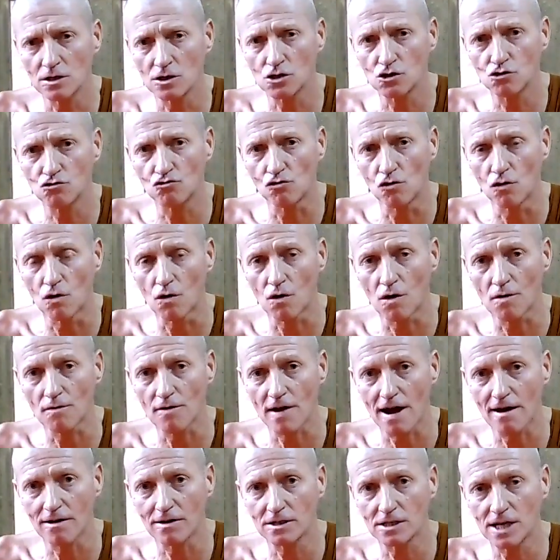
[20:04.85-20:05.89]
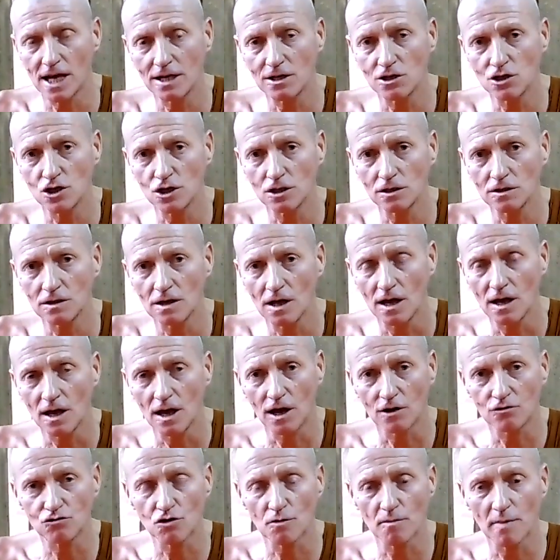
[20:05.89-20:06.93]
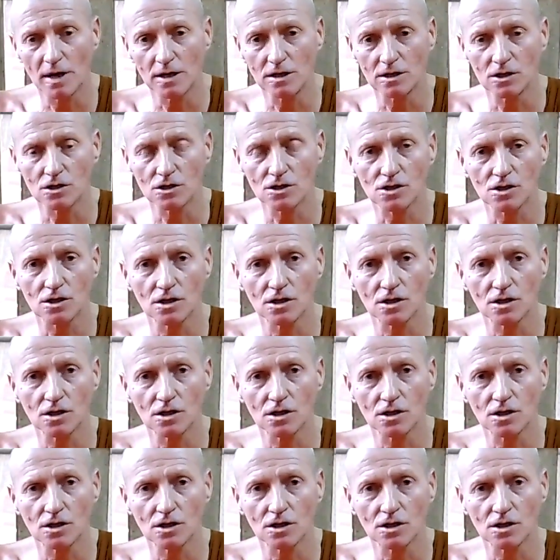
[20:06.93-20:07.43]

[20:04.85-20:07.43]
a tremendous disturbance